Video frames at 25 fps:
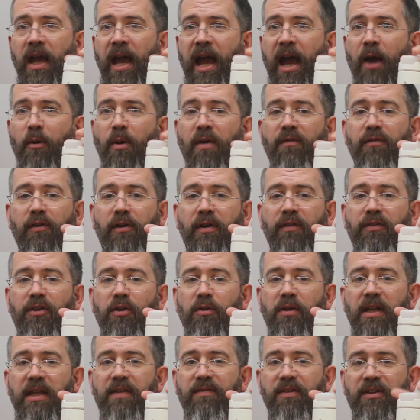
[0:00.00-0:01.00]
However, if
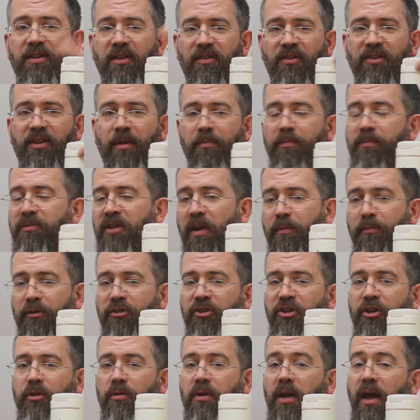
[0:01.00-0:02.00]
you leave it at some
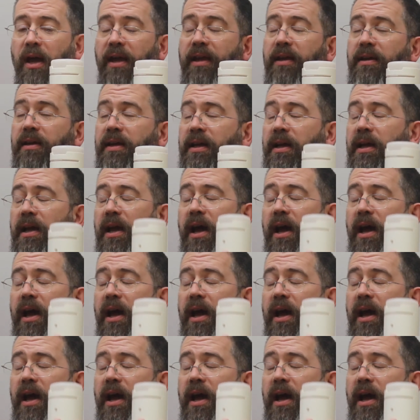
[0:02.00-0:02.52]
temperature you like,